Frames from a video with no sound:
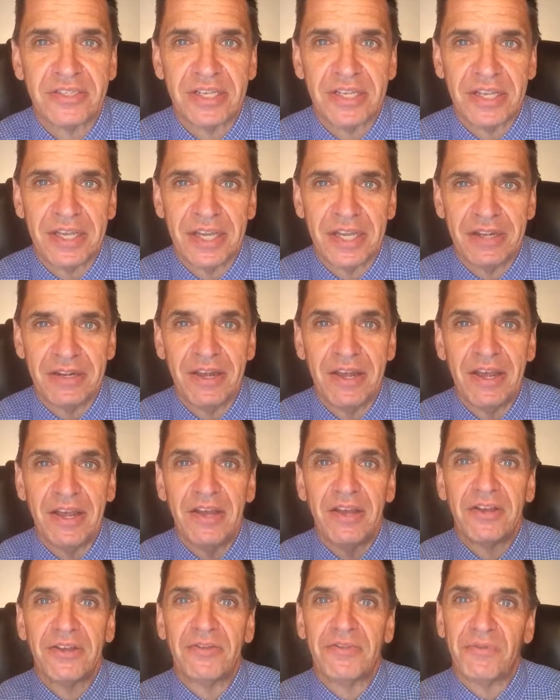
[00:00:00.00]
and get
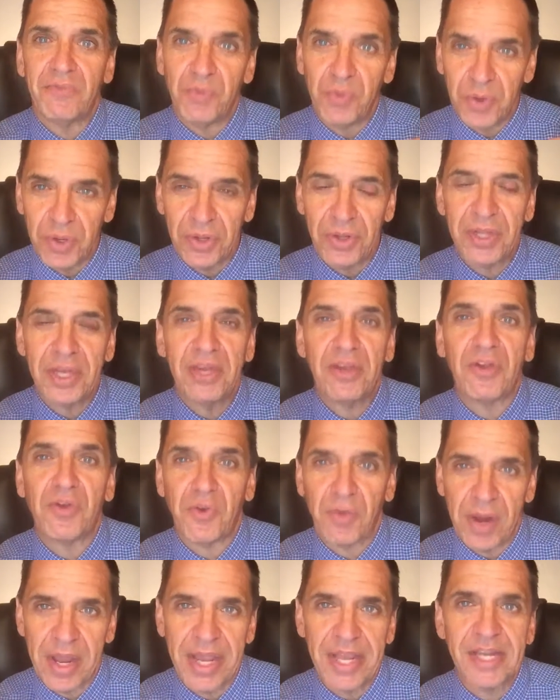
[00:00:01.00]
really
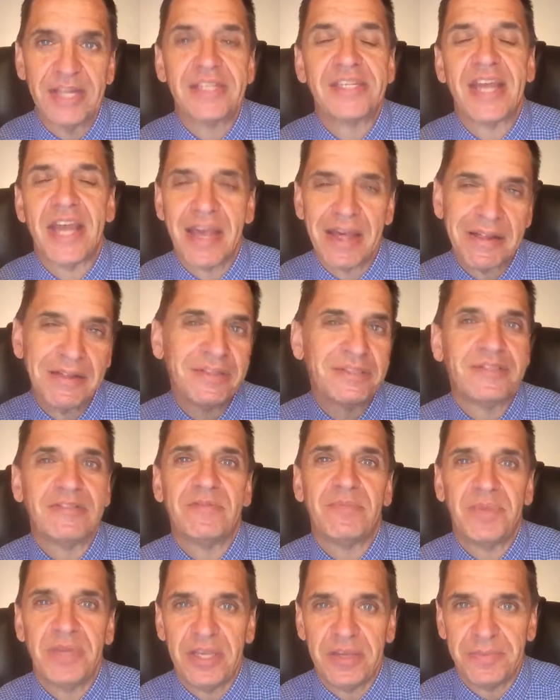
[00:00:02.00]
great,
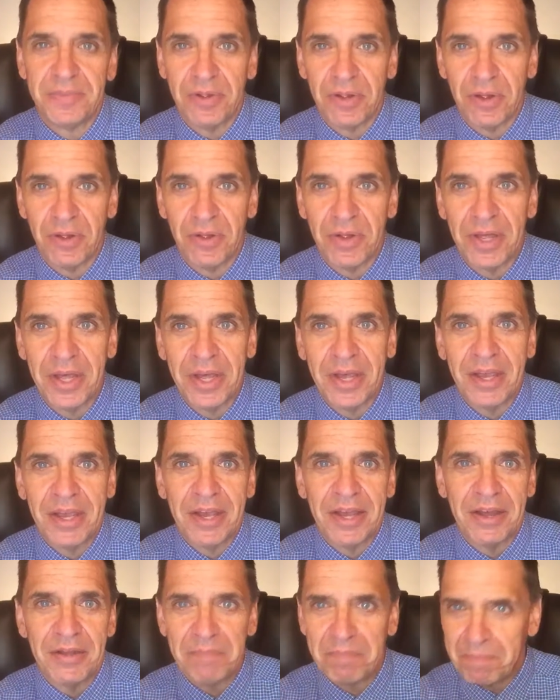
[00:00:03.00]
talented people,
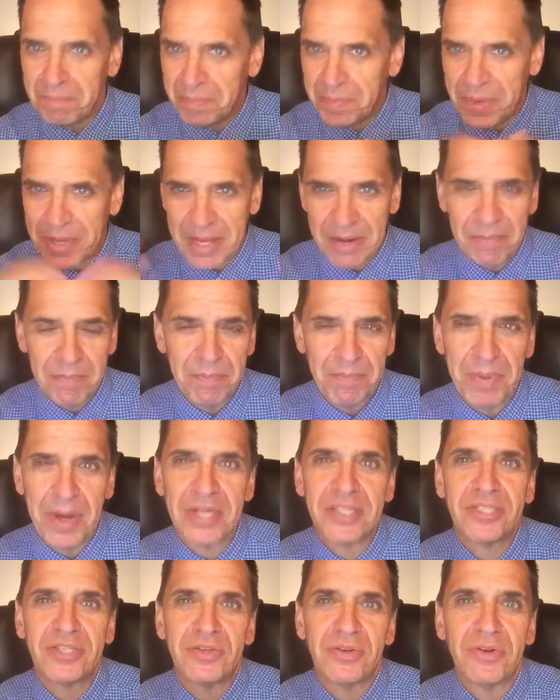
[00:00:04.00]

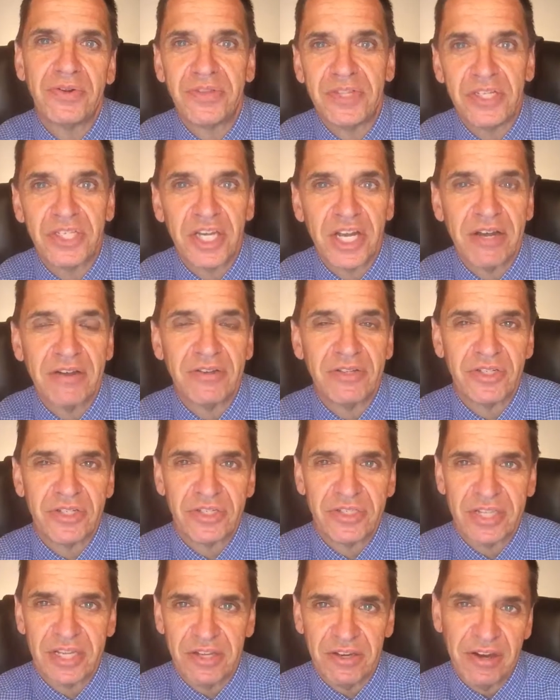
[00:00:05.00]
bust through the
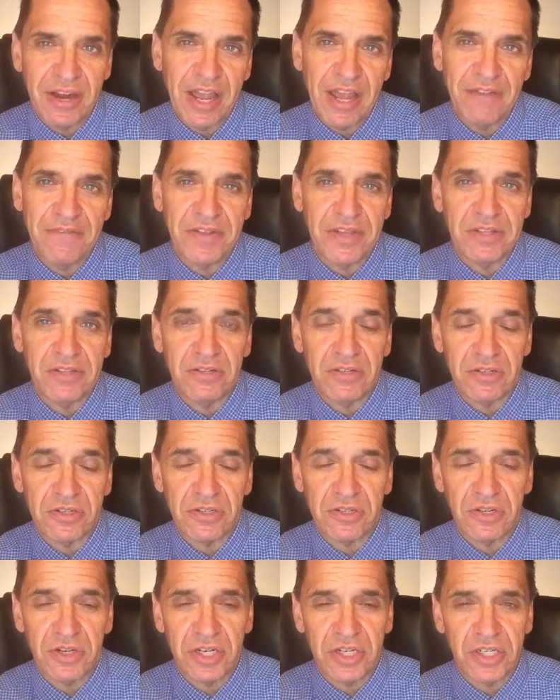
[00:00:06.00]
challenges that you're having in your
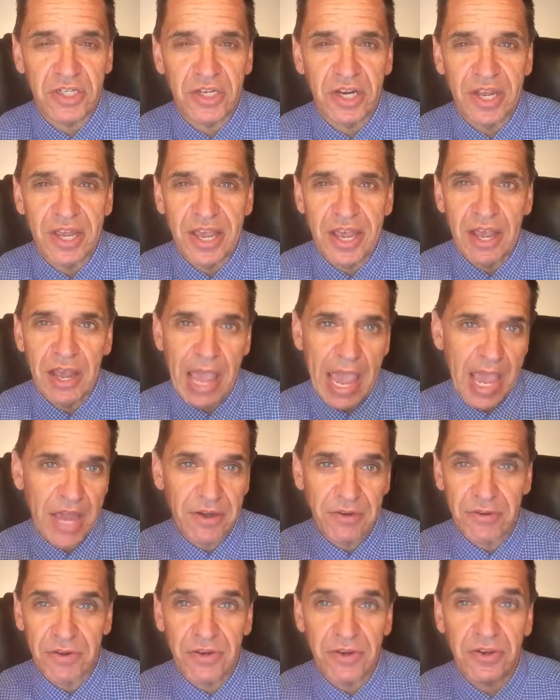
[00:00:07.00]
search and
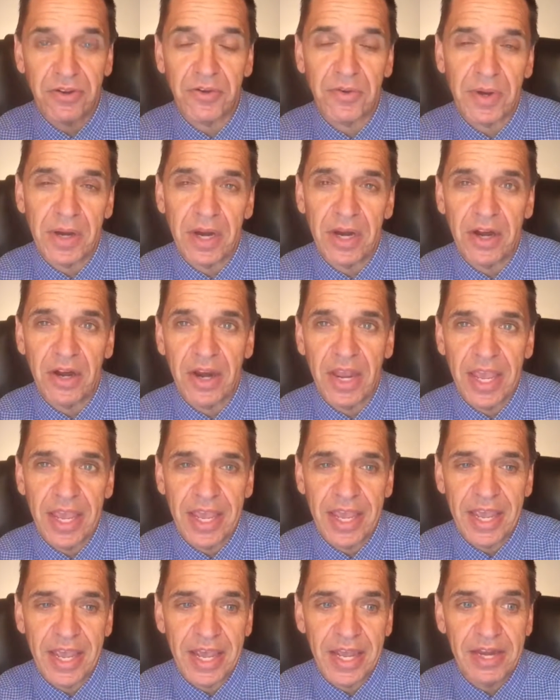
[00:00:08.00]
or your career
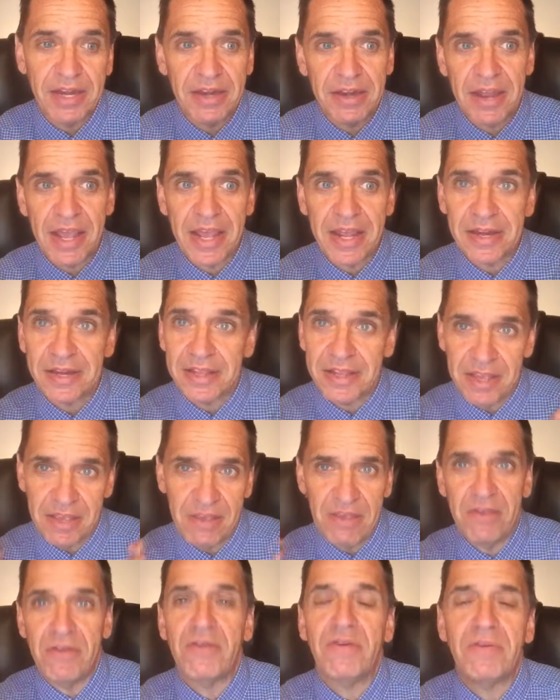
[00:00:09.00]
and get
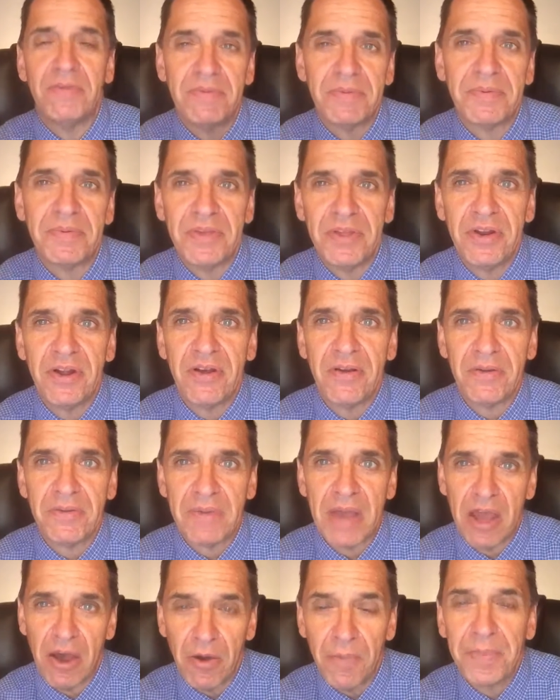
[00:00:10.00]
you,
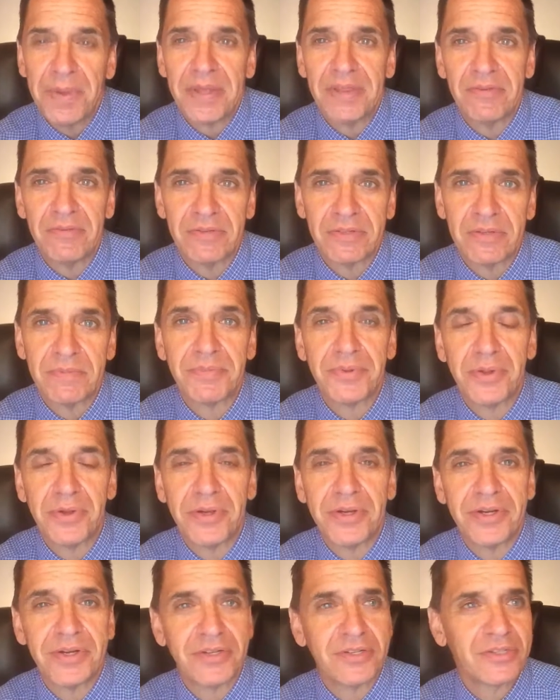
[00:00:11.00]
helping those
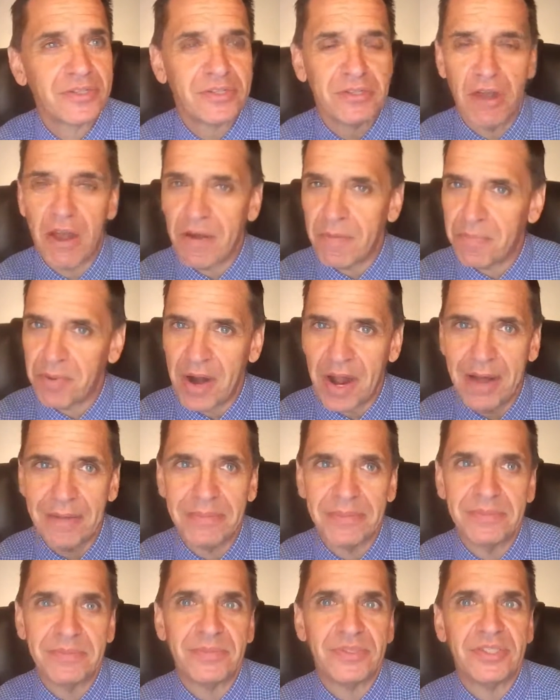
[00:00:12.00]
employers solve
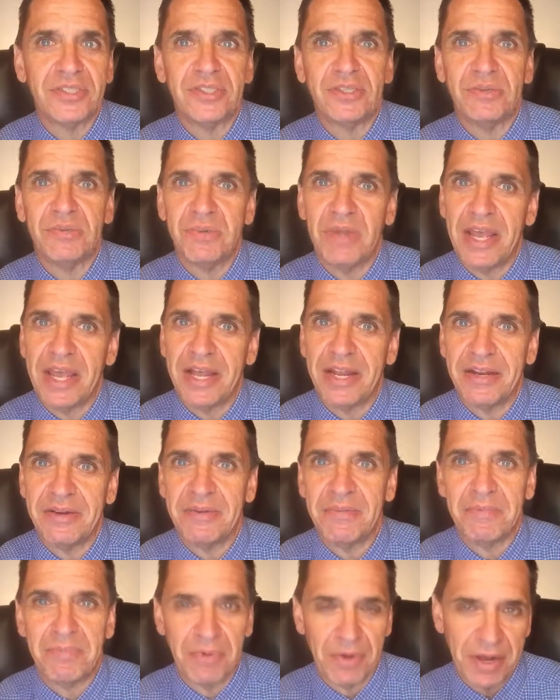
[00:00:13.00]
problems
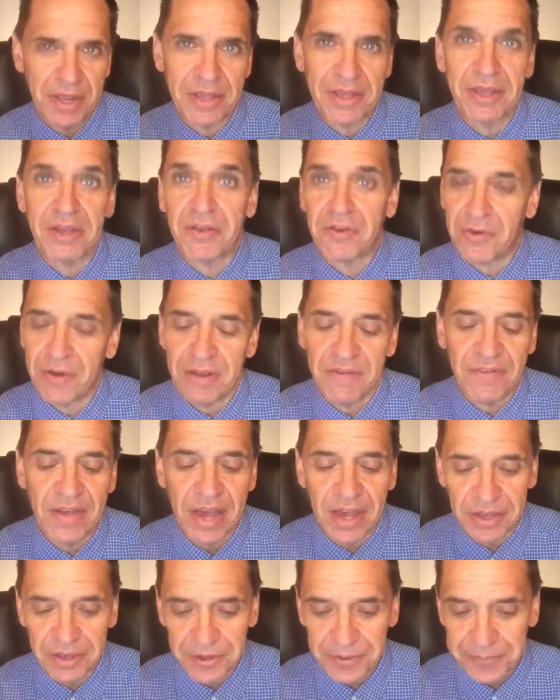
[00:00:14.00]
and bring and create
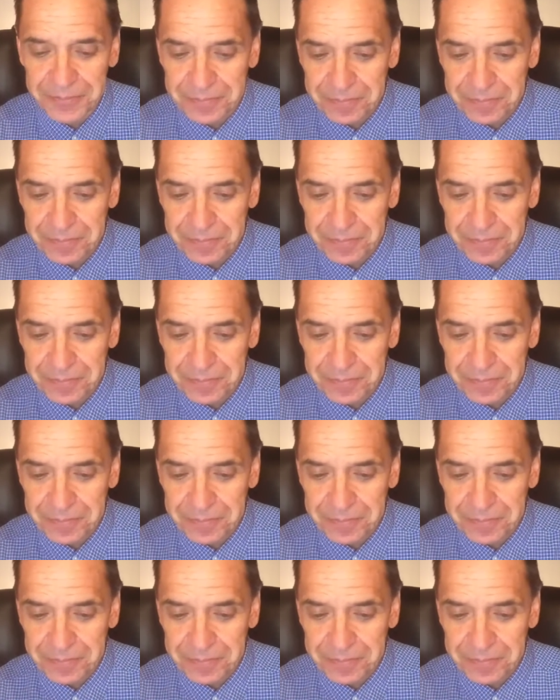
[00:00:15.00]
value.